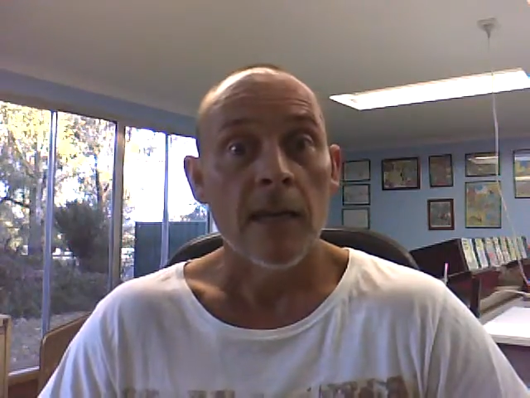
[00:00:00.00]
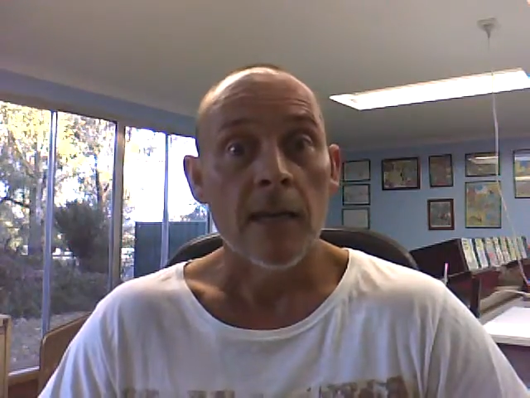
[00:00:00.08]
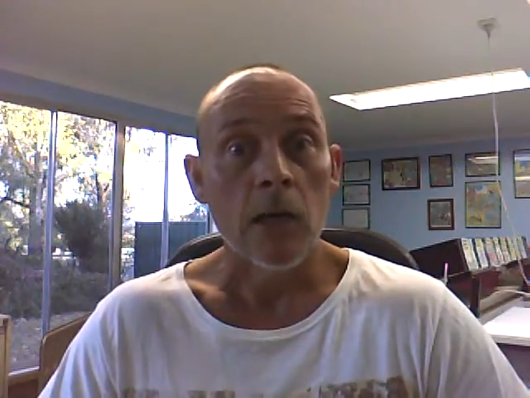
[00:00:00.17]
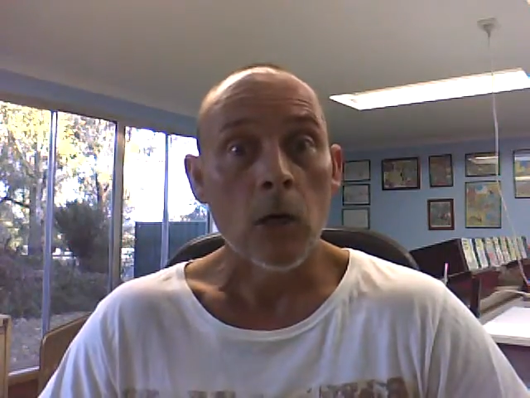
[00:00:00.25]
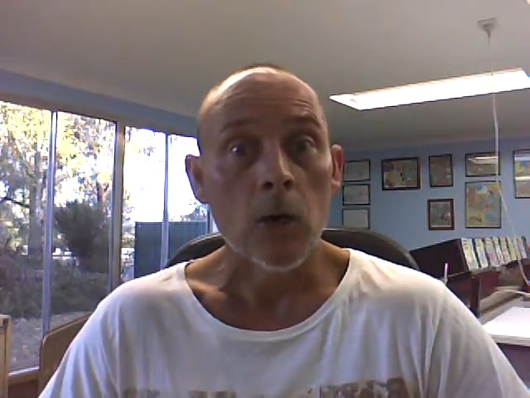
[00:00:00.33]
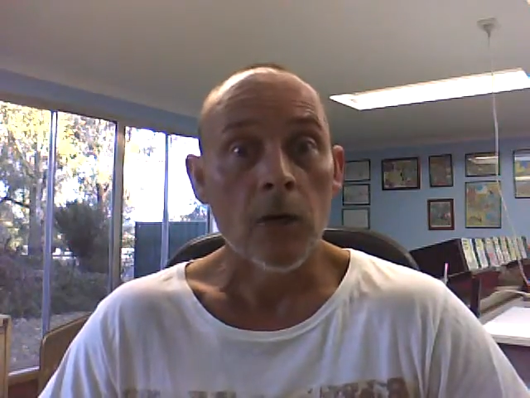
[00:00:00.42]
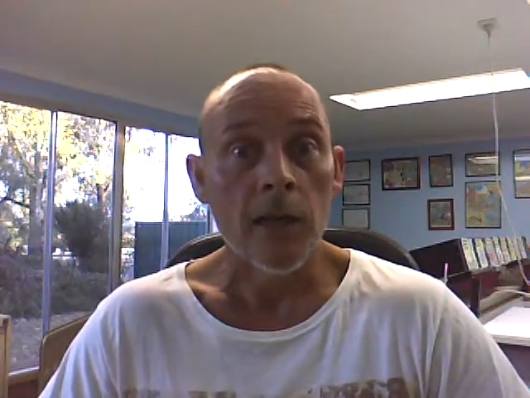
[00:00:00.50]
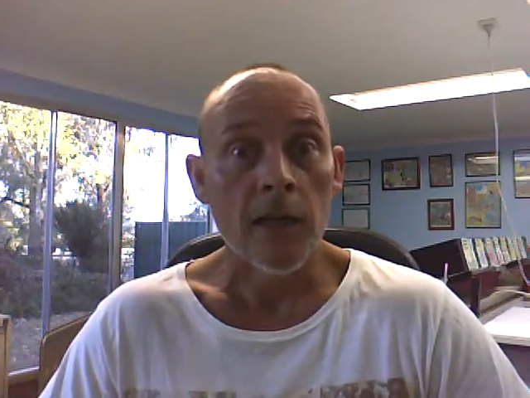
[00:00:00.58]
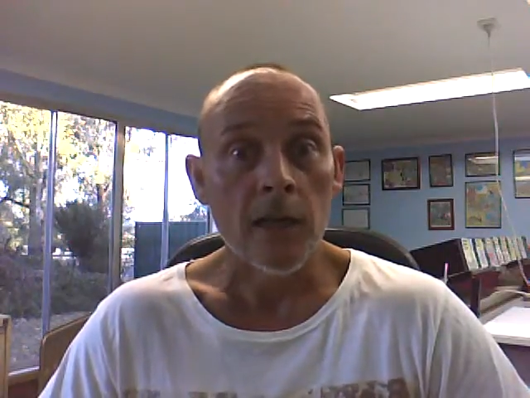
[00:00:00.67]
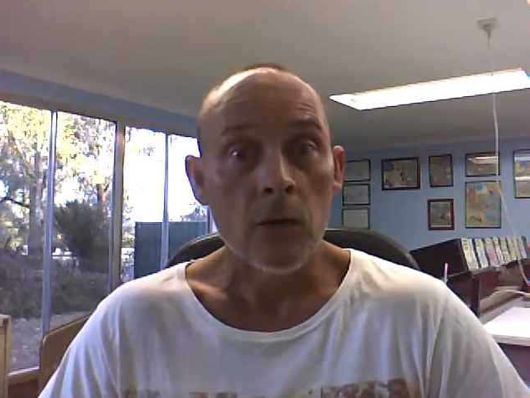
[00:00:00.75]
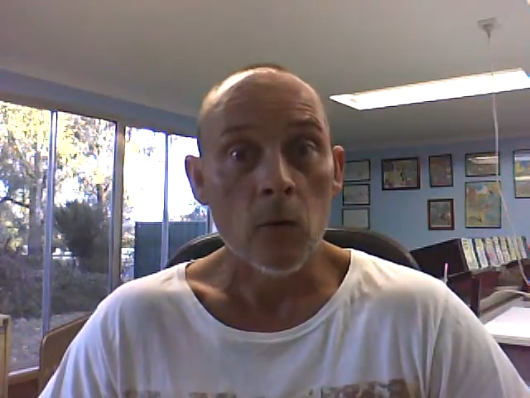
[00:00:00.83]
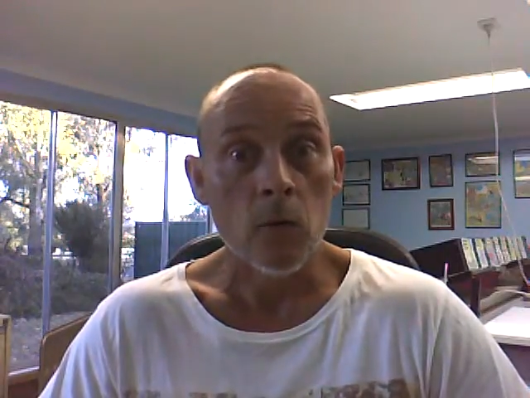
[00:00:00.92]

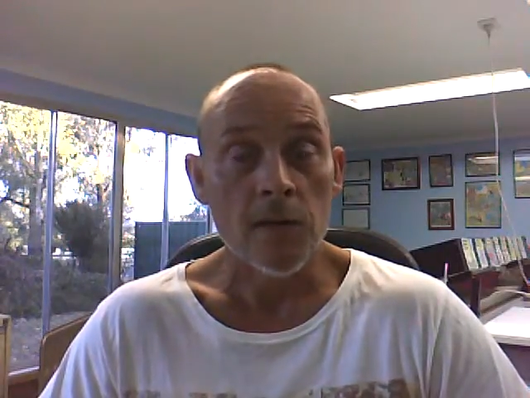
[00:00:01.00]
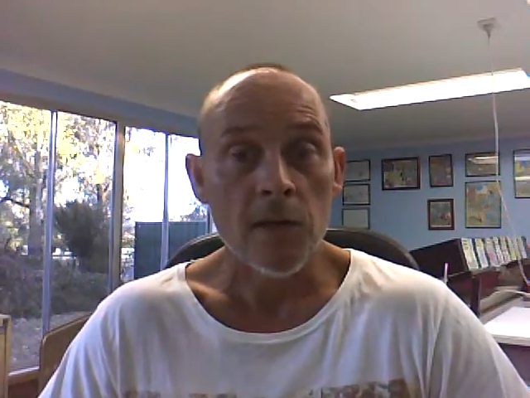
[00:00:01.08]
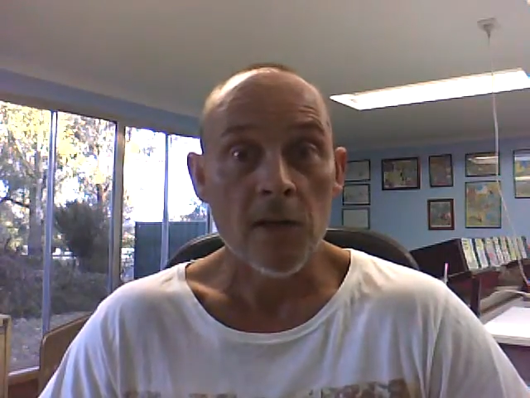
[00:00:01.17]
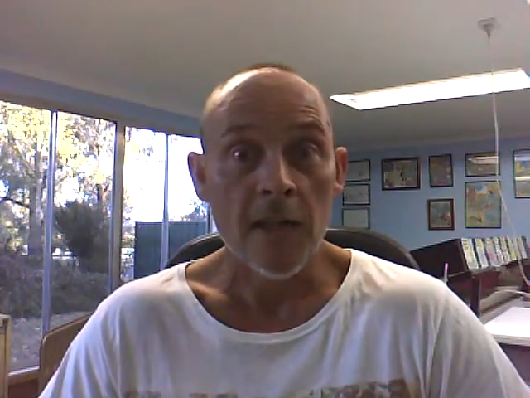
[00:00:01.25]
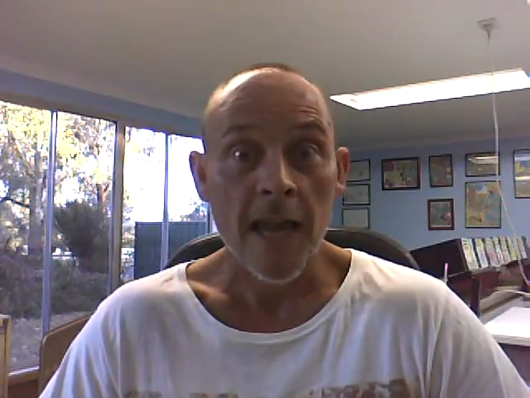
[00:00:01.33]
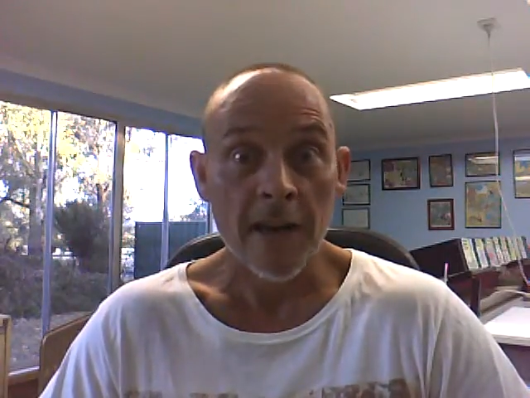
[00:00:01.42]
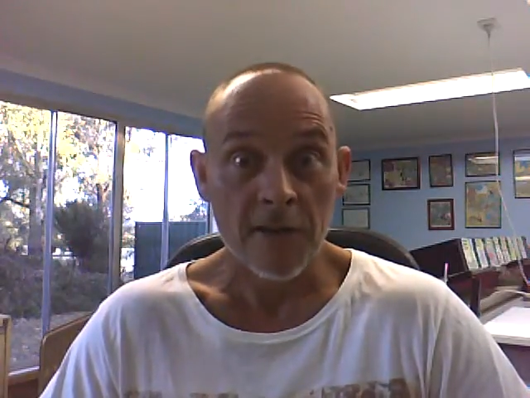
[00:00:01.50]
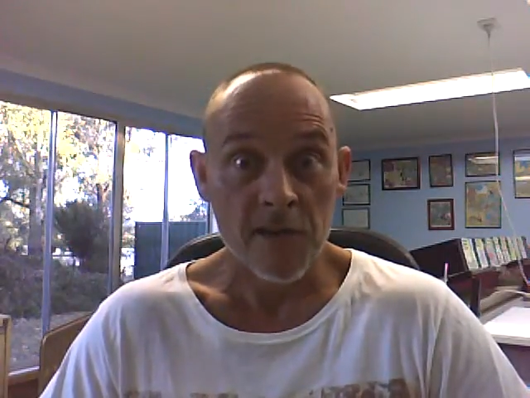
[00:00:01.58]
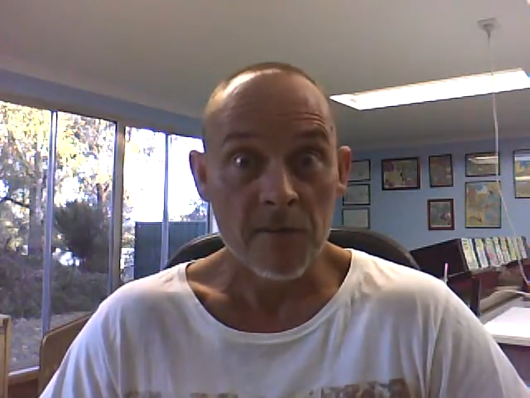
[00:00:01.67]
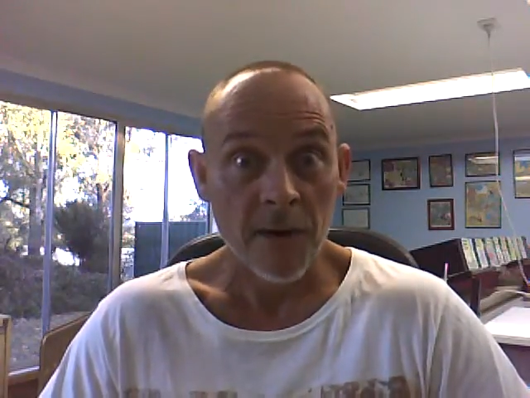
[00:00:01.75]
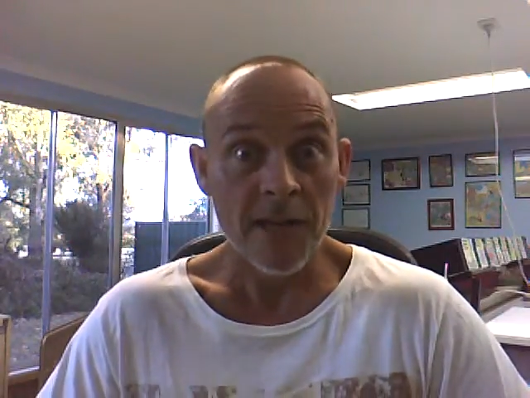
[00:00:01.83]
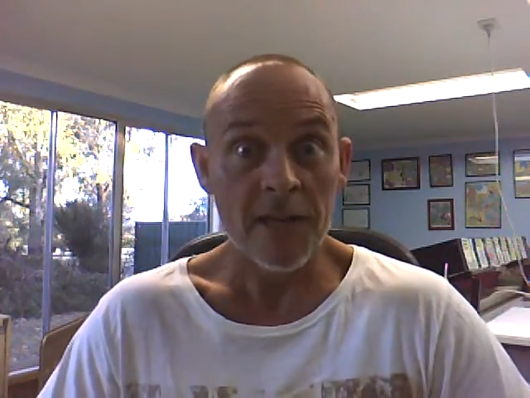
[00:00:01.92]
including also the outer
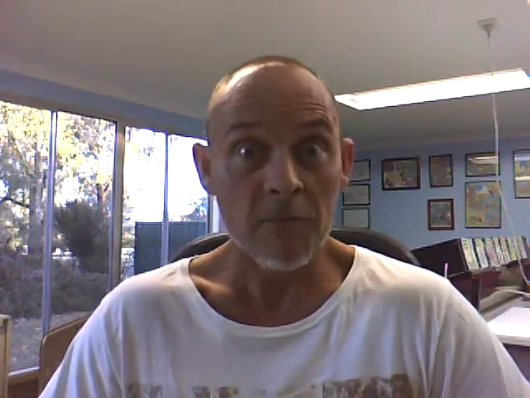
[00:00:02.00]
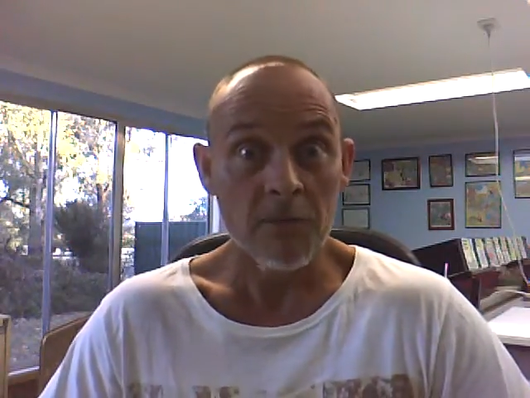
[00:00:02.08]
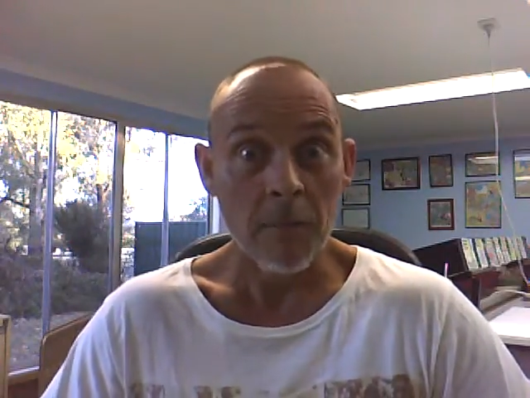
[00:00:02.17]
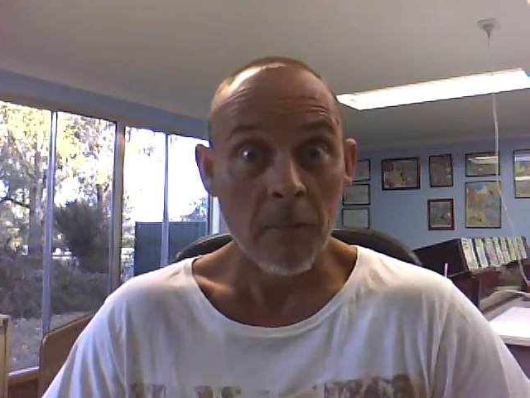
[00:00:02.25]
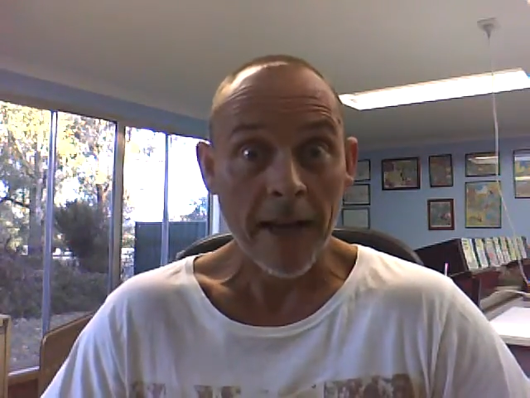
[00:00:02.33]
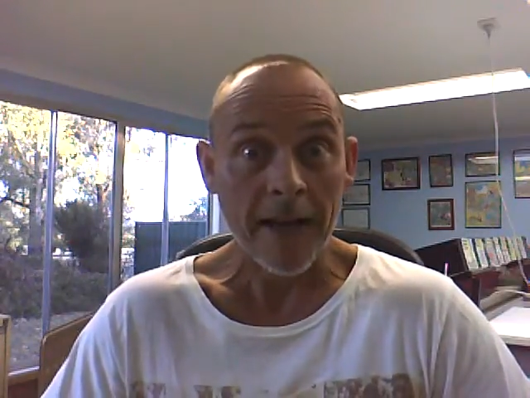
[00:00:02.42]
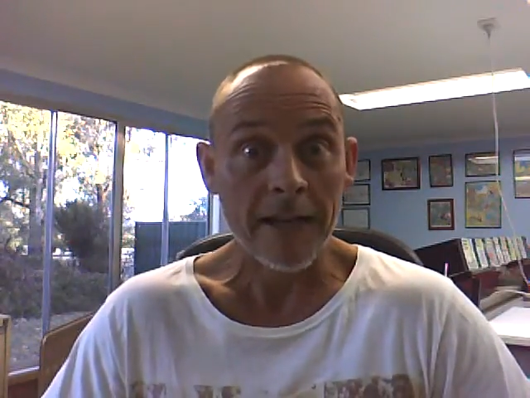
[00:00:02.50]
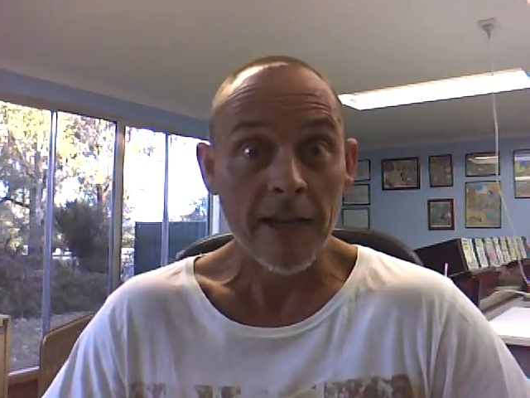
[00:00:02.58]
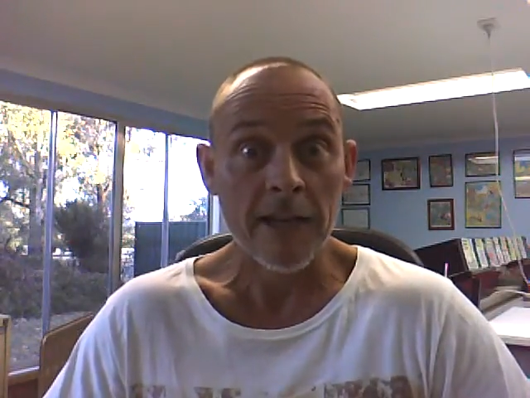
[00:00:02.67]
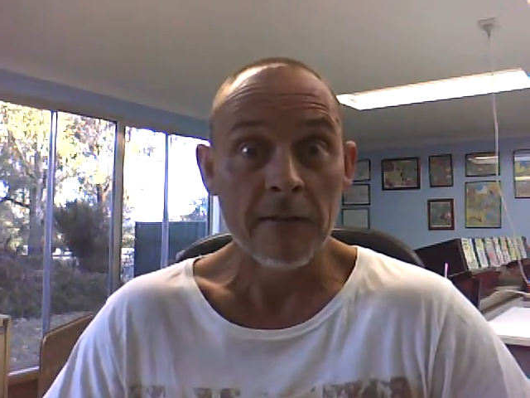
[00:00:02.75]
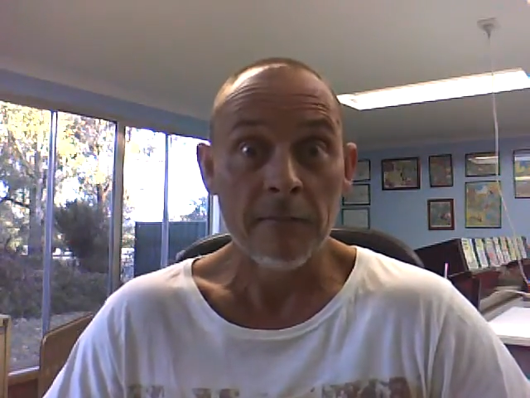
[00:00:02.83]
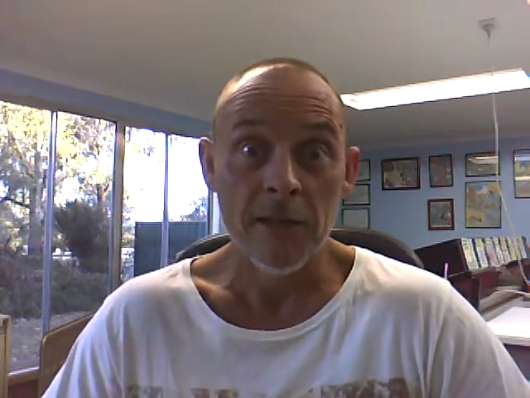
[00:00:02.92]
space of the planet,
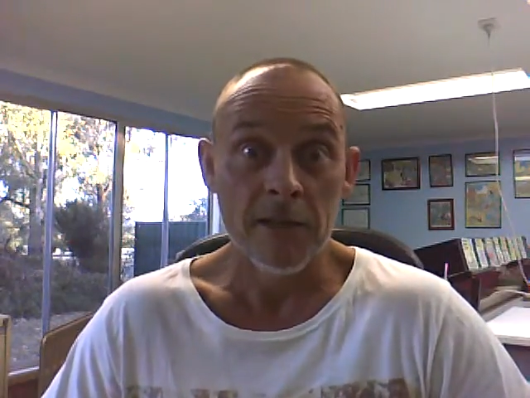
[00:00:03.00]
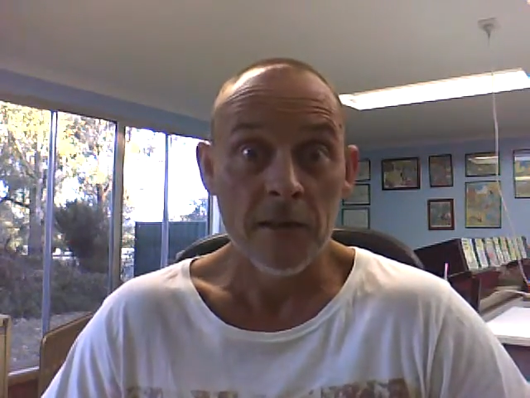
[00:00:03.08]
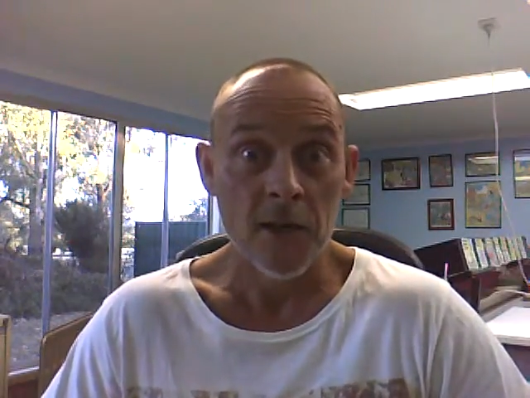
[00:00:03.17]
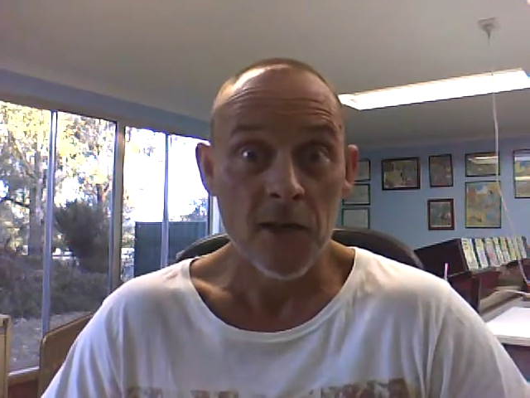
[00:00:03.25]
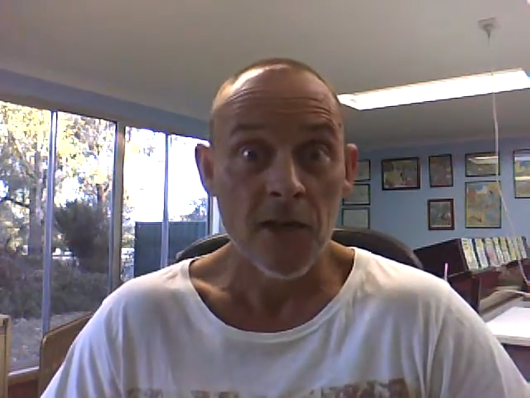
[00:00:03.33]
and there's a bit